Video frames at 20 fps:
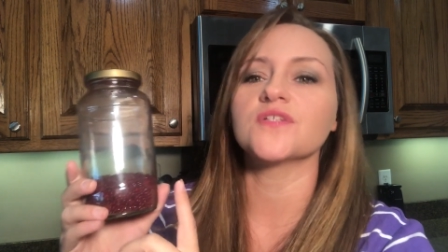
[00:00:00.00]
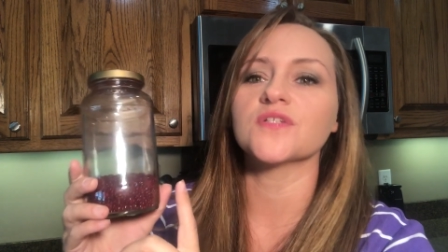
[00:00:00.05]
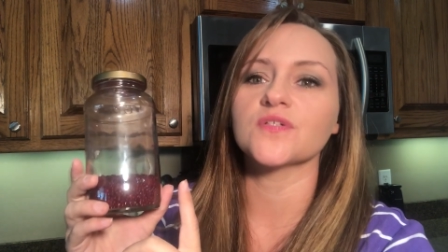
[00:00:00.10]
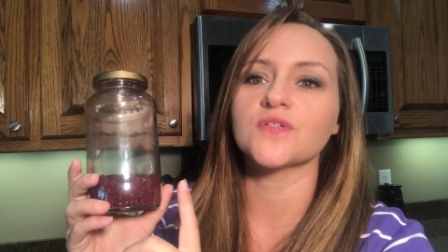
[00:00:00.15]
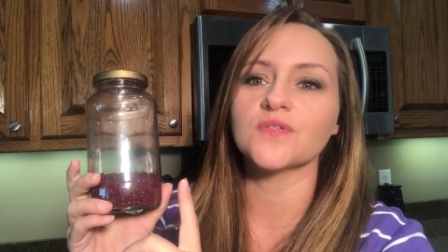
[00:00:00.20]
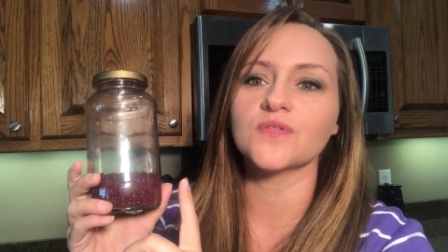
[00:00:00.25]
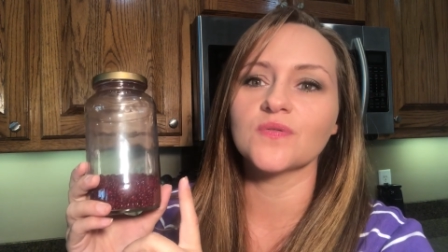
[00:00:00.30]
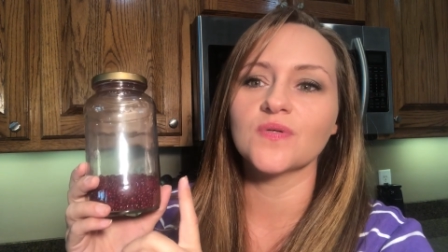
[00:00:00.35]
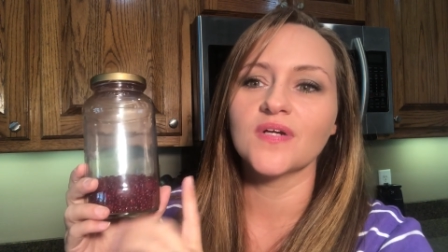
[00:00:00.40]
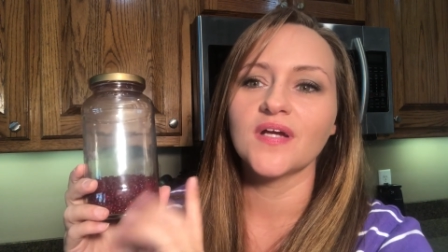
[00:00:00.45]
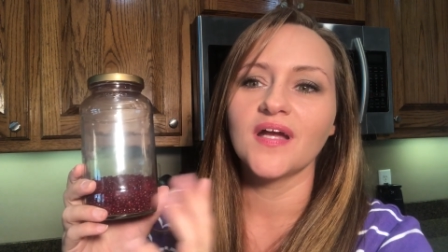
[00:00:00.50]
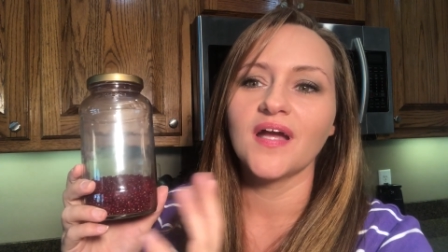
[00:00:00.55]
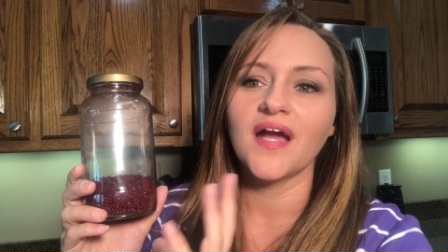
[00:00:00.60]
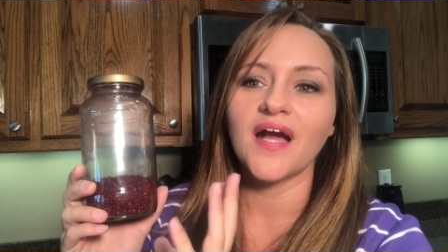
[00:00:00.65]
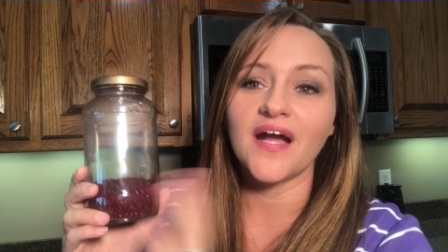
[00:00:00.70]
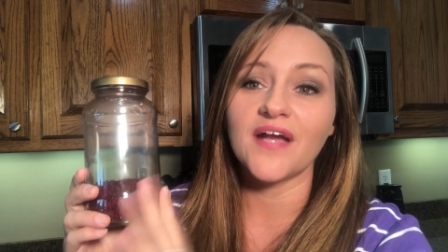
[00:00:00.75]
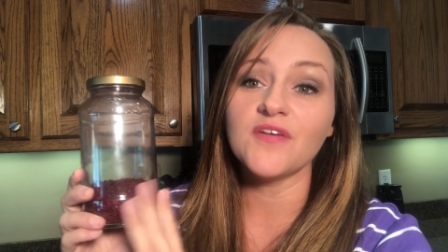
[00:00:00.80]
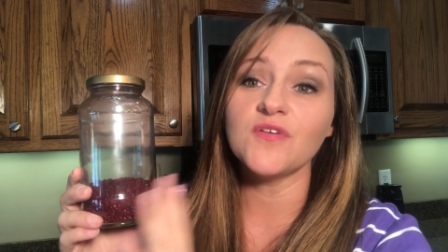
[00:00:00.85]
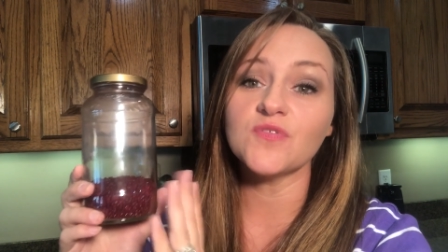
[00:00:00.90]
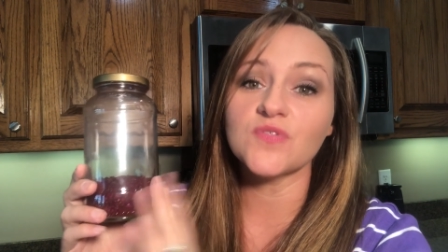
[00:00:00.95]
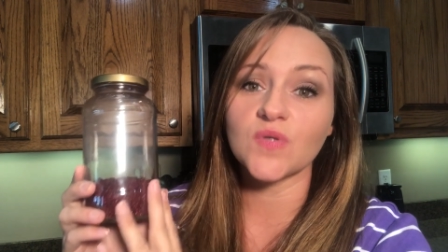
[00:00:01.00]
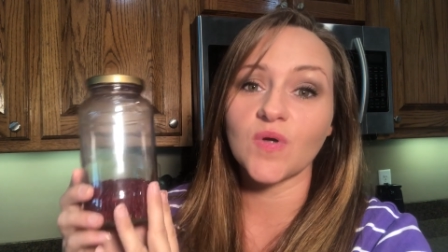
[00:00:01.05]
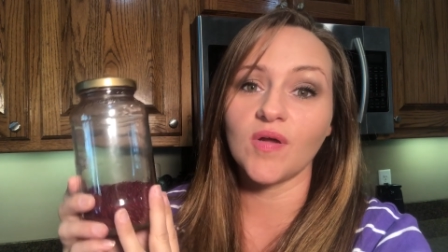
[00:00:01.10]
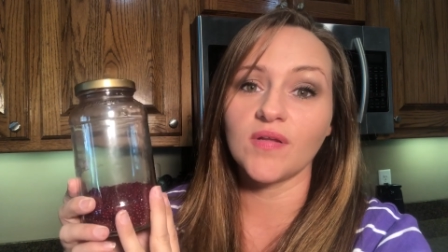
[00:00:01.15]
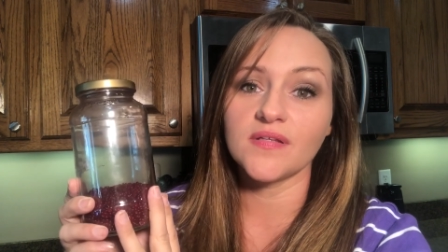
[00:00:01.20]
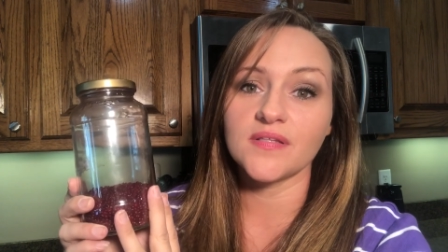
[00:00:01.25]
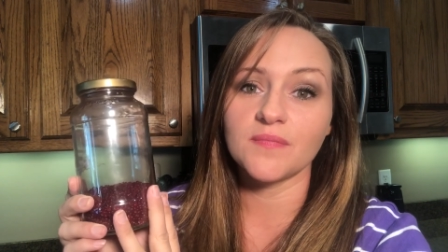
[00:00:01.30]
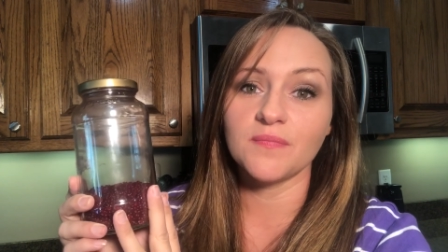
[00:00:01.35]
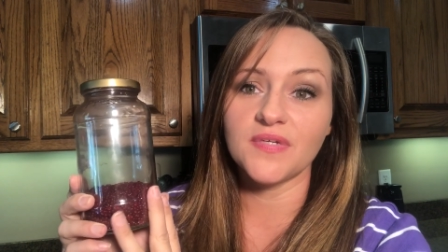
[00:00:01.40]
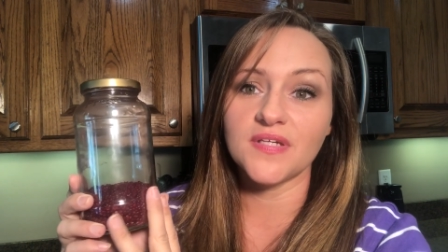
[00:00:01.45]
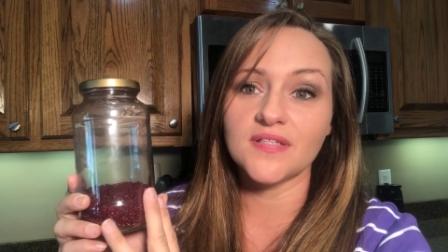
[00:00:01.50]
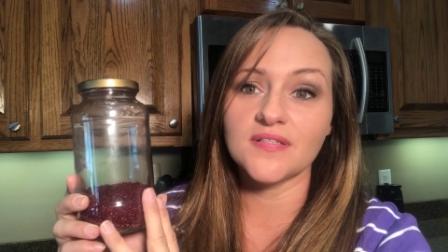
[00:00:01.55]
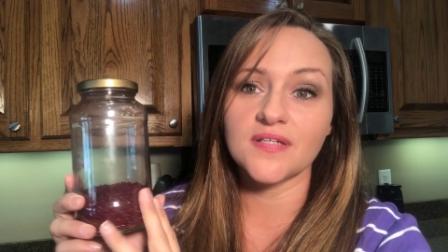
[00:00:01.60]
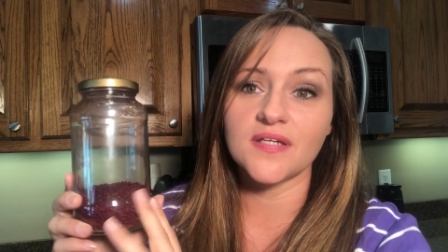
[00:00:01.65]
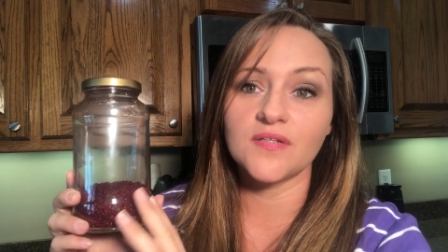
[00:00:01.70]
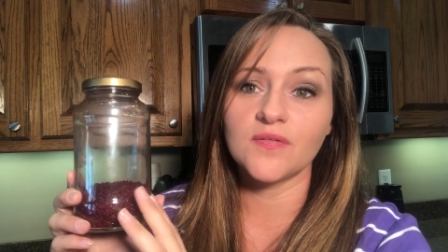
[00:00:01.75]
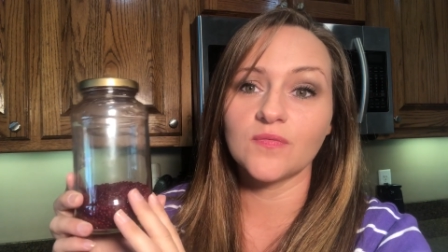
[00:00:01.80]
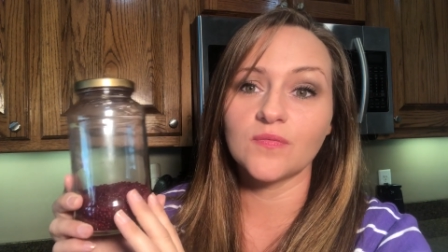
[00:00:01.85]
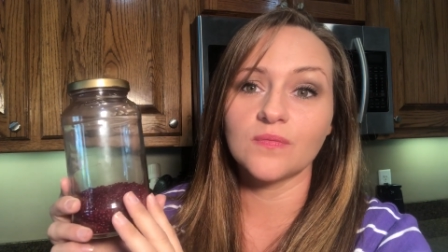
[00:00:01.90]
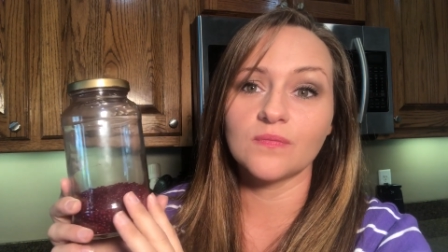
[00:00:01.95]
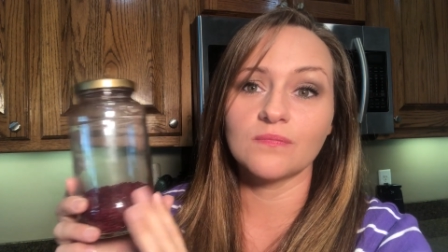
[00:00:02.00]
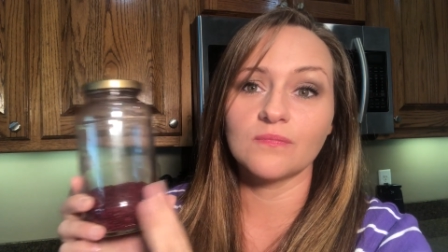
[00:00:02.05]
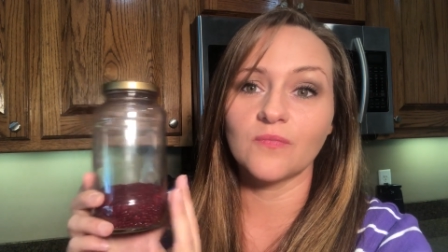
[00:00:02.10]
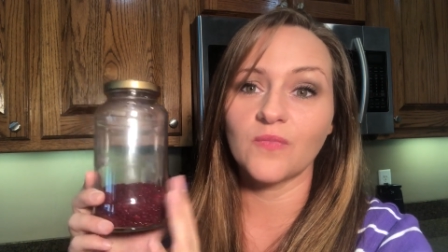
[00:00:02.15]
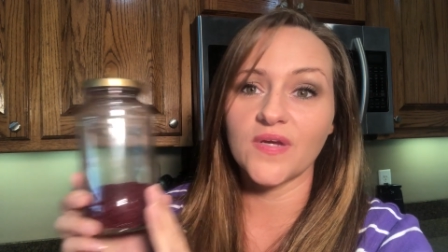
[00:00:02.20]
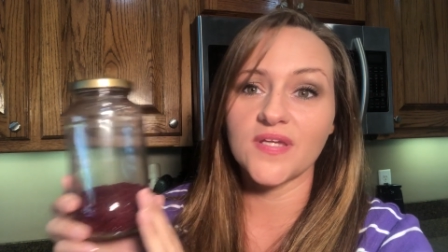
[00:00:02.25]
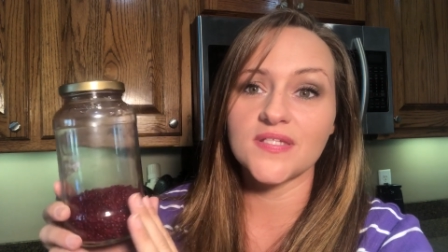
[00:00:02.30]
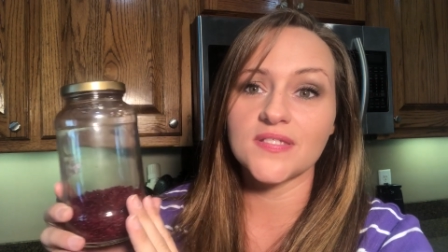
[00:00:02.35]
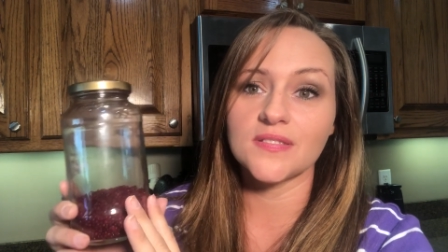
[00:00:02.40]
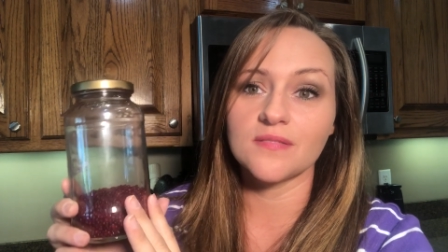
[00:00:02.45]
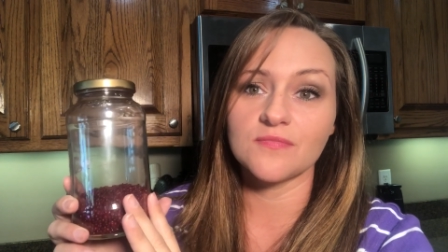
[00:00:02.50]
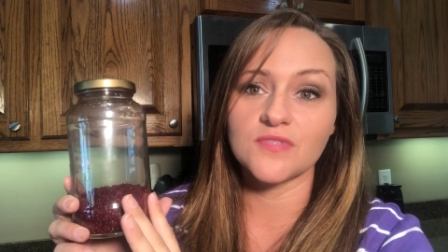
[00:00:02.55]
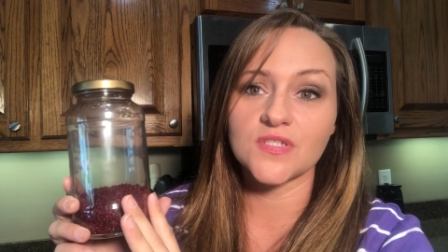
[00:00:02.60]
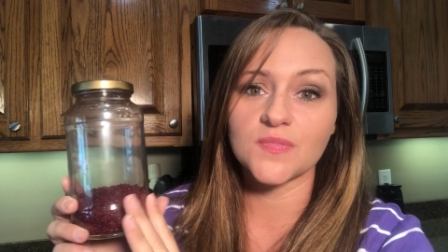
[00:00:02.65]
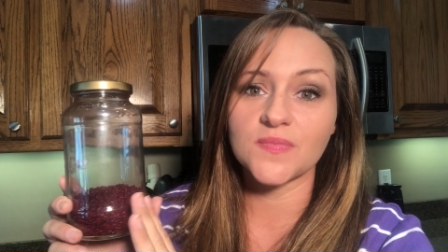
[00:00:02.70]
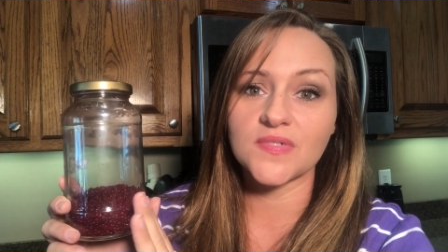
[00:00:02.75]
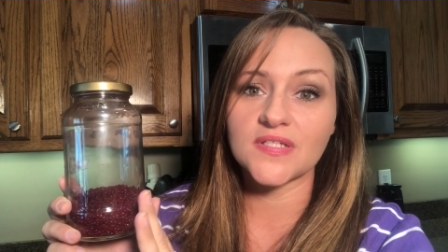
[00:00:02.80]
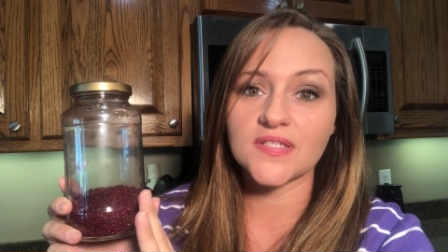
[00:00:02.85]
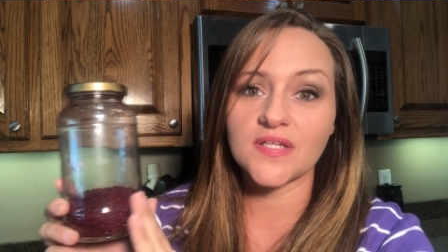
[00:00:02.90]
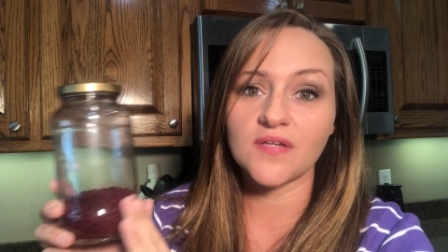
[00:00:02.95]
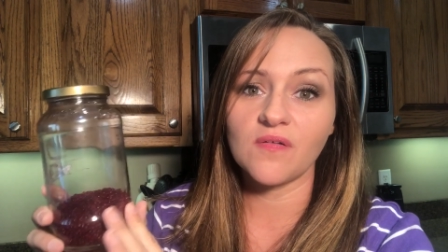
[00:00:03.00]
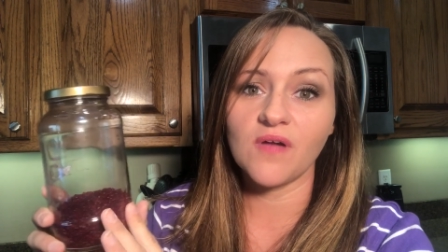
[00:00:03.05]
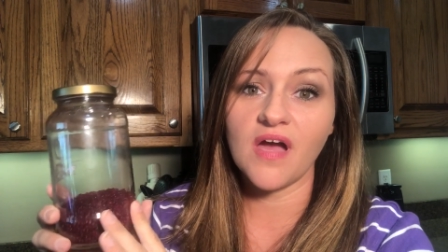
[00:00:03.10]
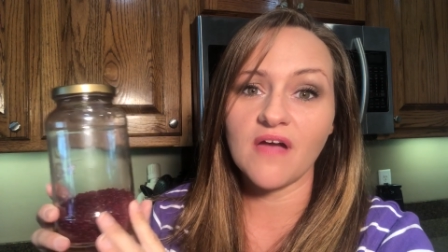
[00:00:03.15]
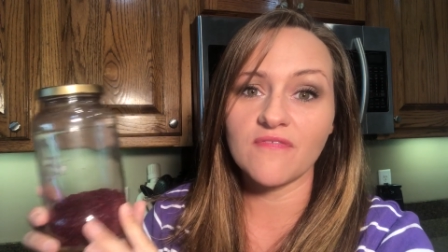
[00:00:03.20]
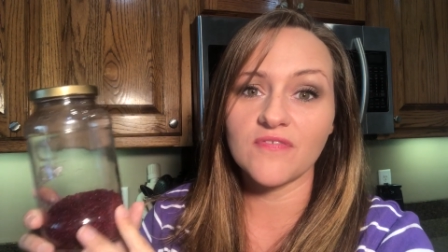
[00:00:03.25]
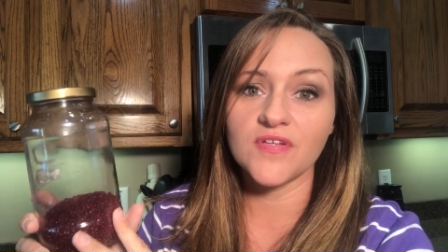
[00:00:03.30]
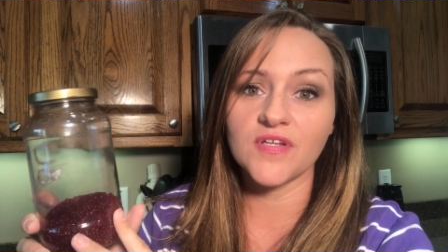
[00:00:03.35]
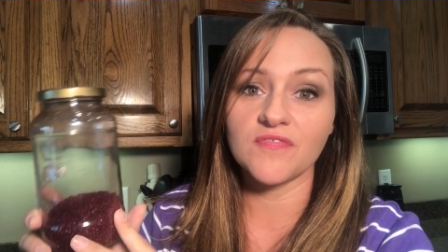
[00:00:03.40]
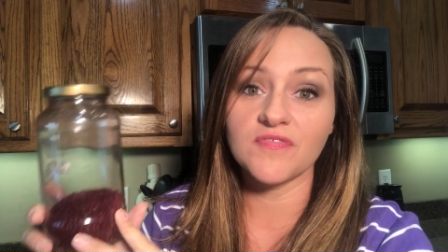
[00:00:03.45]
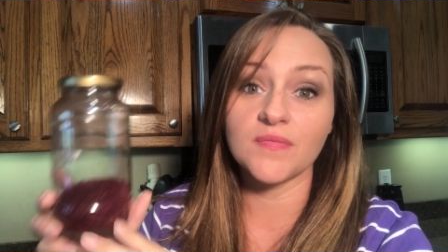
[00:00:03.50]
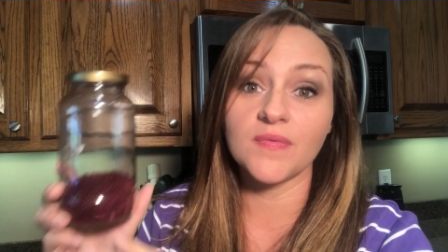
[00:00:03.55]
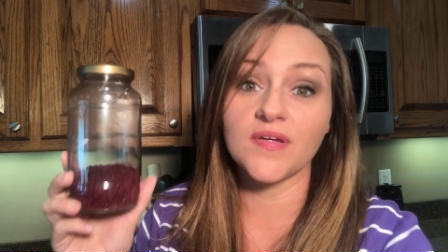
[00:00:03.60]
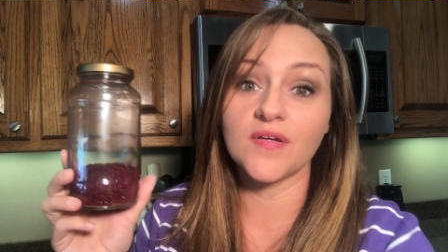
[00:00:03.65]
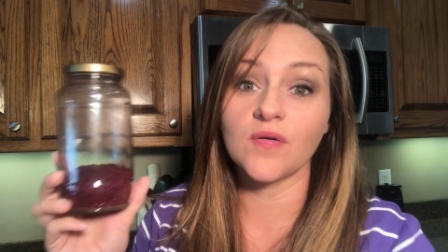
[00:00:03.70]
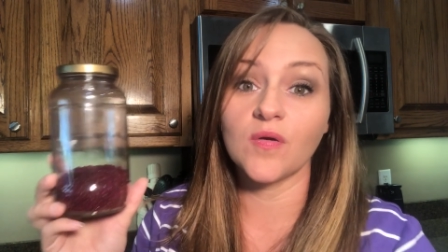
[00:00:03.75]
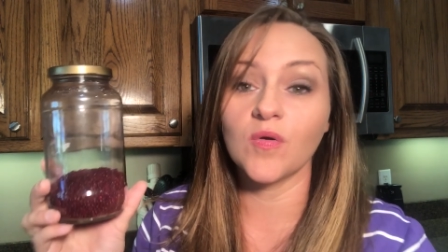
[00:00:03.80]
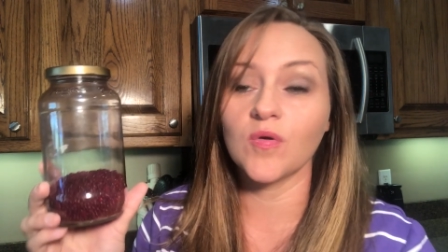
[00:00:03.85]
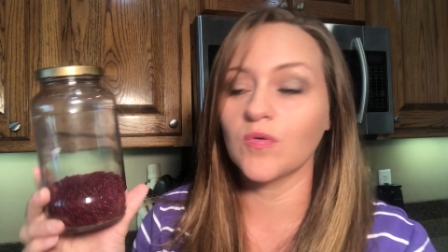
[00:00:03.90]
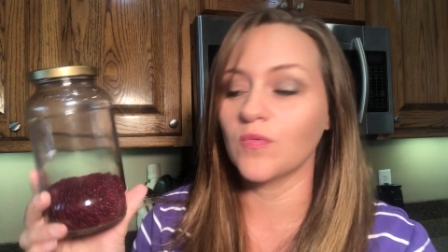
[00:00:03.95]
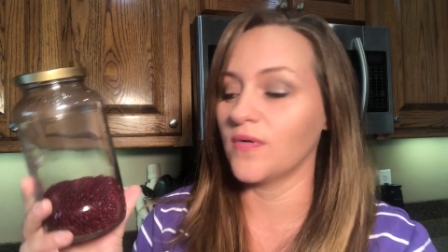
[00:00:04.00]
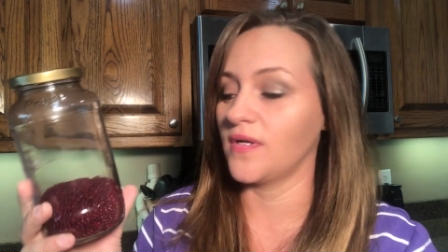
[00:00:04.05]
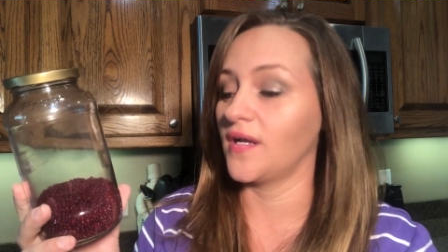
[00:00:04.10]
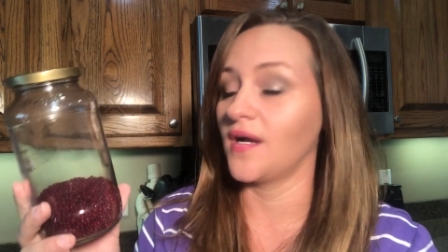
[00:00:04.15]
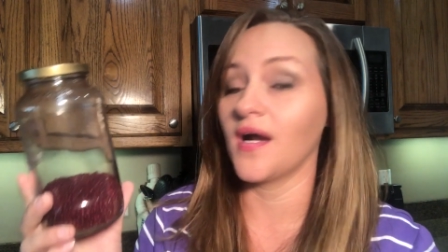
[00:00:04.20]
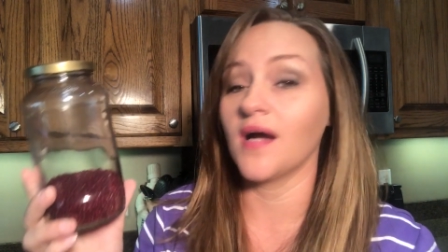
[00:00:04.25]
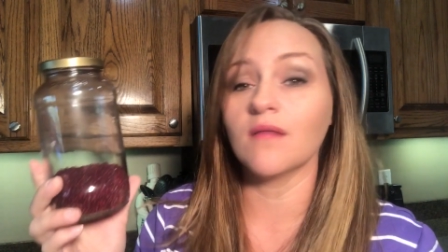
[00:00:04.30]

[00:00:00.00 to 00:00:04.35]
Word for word: So I use all of the beads. I don't waste them just because I don't have enough to make a whole one.